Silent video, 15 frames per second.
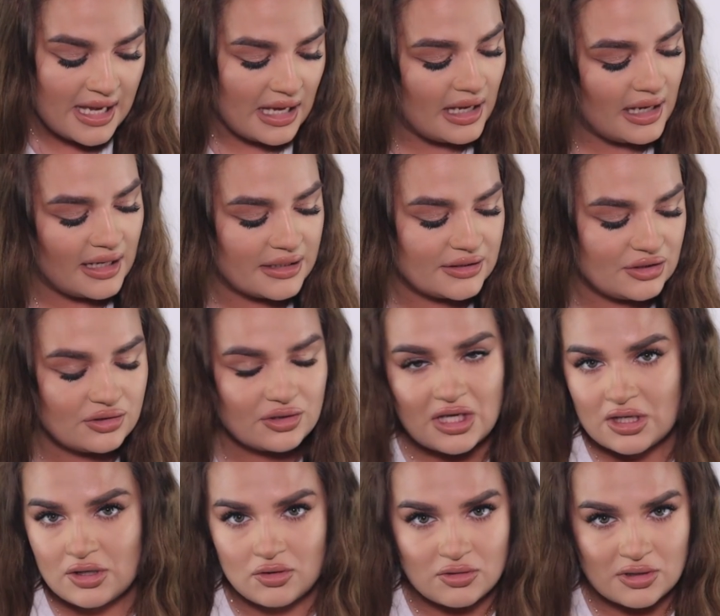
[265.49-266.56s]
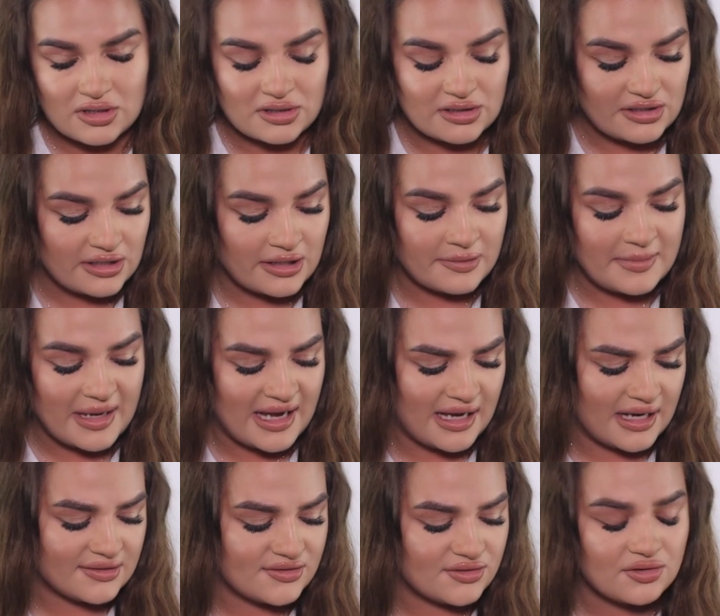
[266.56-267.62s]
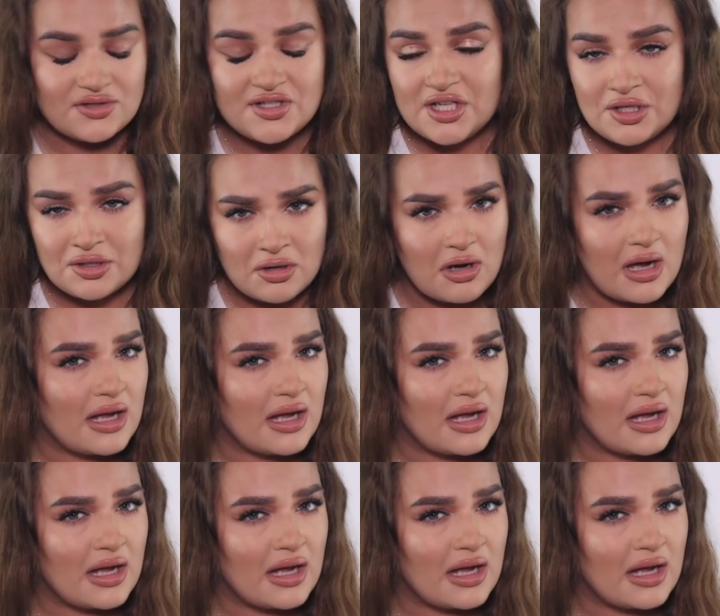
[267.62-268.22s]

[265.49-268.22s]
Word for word: and you can order them at Notino.